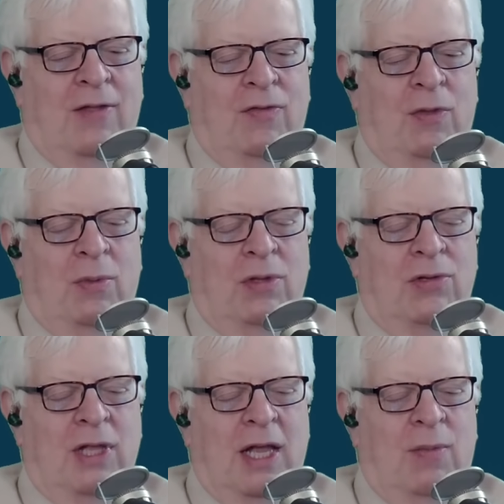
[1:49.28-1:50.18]
Do you
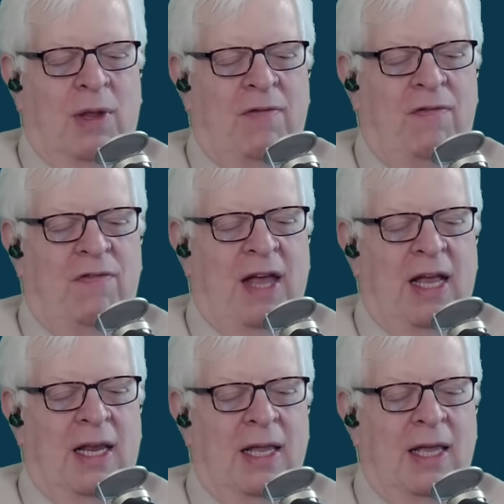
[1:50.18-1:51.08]
understand what
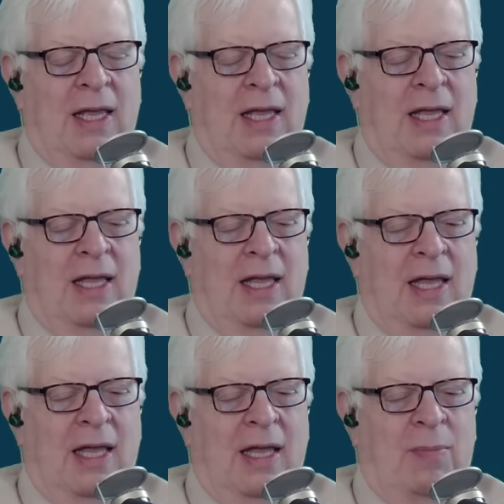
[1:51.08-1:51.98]
veiling
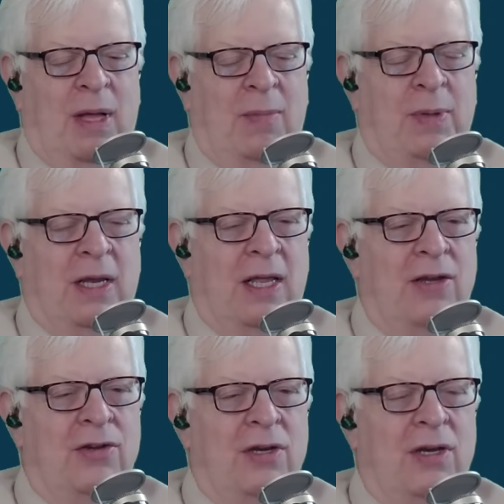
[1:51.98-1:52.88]
a
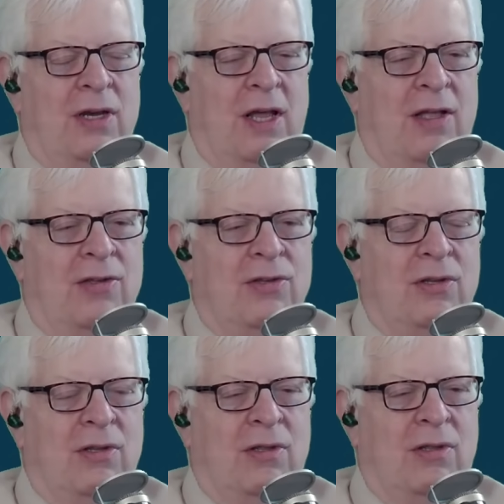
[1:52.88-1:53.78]
population does
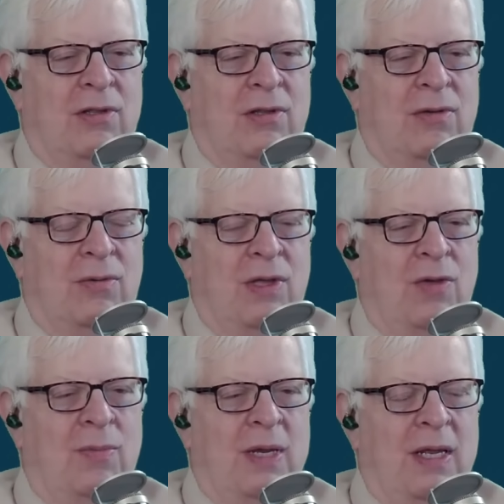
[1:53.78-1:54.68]
to
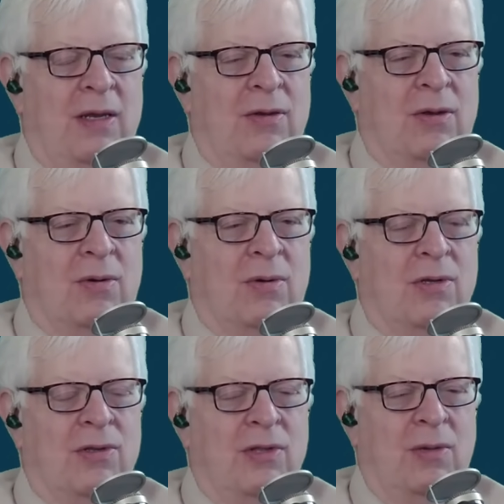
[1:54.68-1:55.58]
human
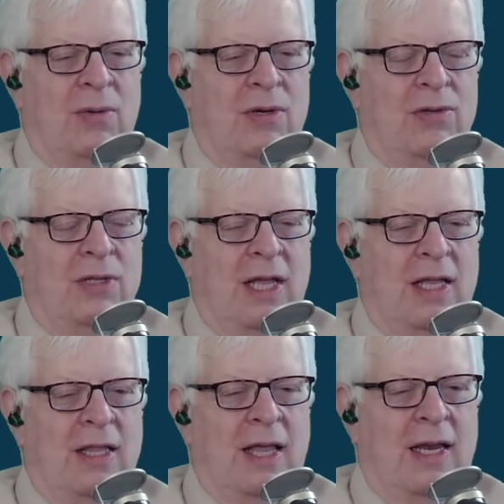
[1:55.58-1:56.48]
intercourse? Do you
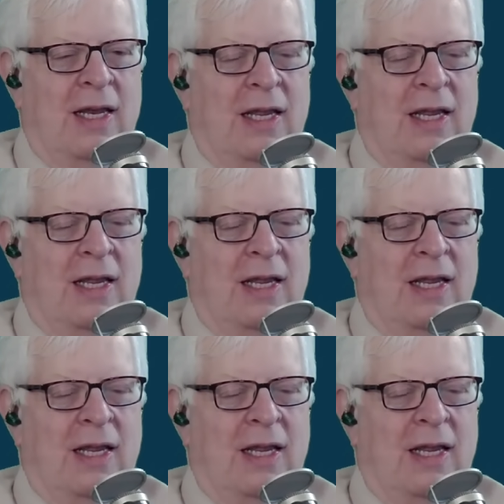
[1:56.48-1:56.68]
understand that?